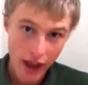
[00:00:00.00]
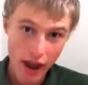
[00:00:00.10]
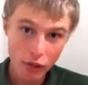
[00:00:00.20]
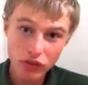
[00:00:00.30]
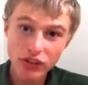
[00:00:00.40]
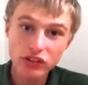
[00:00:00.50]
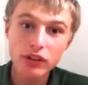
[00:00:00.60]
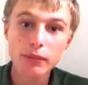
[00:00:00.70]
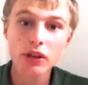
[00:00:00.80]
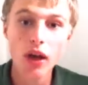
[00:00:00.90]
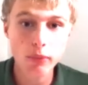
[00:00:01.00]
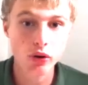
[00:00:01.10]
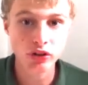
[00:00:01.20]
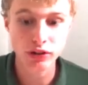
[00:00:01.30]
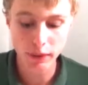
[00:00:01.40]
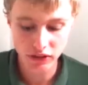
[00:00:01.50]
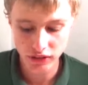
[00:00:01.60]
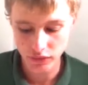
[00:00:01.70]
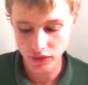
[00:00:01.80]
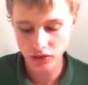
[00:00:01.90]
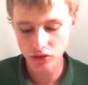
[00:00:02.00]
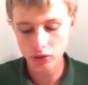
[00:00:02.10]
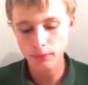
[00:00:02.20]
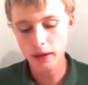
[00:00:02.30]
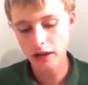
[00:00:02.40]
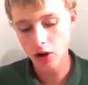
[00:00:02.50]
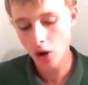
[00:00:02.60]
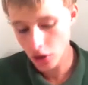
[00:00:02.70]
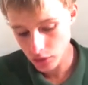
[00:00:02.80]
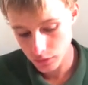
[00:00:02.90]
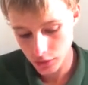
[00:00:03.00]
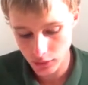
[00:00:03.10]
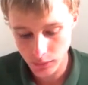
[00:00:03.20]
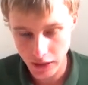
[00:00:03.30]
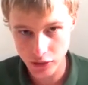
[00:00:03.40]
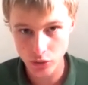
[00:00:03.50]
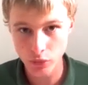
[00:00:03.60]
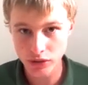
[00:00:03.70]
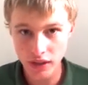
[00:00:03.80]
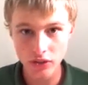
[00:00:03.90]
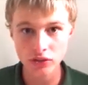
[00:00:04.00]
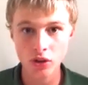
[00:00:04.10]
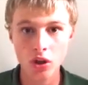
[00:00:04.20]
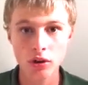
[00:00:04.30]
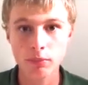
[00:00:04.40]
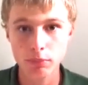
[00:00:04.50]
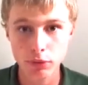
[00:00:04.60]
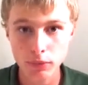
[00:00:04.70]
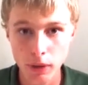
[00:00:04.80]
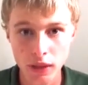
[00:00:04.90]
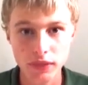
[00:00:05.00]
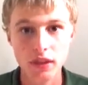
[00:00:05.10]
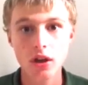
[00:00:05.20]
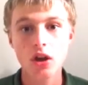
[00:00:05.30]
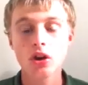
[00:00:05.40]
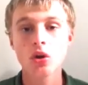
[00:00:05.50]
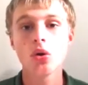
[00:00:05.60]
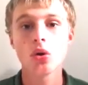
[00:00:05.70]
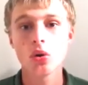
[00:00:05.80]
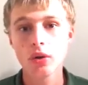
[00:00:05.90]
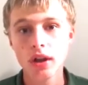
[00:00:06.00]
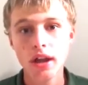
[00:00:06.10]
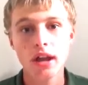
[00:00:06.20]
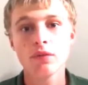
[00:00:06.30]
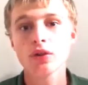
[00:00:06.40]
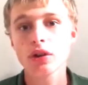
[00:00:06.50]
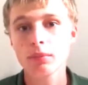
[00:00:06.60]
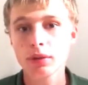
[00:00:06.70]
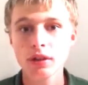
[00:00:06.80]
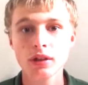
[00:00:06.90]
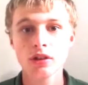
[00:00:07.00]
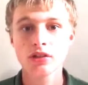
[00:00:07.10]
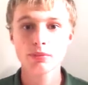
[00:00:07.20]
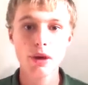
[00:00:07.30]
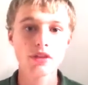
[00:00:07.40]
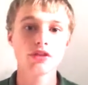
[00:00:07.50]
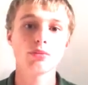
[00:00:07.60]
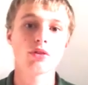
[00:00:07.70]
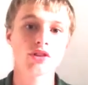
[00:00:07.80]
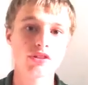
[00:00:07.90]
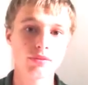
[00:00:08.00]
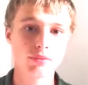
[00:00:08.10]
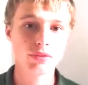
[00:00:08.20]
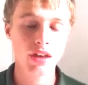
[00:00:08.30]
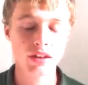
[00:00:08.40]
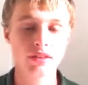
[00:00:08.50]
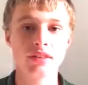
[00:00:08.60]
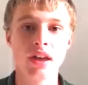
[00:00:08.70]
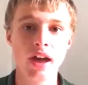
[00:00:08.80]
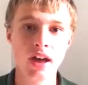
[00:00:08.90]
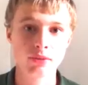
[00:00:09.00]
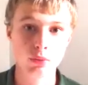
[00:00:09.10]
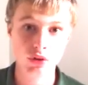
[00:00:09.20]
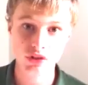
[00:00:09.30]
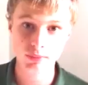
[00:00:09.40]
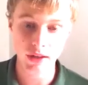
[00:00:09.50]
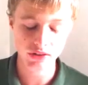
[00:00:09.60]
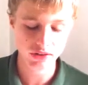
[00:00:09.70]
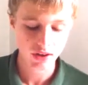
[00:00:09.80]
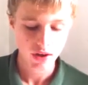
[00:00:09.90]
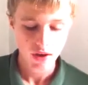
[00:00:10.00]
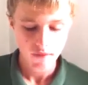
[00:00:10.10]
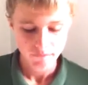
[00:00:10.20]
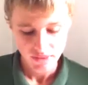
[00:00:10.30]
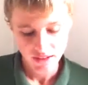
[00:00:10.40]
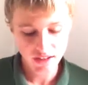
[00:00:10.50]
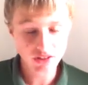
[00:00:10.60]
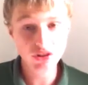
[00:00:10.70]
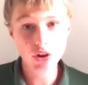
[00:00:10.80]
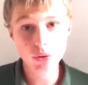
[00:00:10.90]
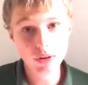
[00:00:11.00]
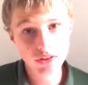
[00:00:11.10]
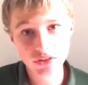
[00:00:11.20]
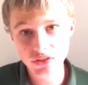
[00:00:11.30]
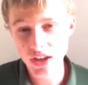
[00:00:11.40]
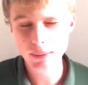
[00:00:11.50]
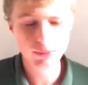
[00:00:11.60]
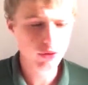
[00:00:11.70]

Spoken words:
Everything's going to be a lot more expensive, and so it'll make it harder for you to make your $1,000 per month goal if you're going to be in a spot that's more that has more expense. Quito is the same.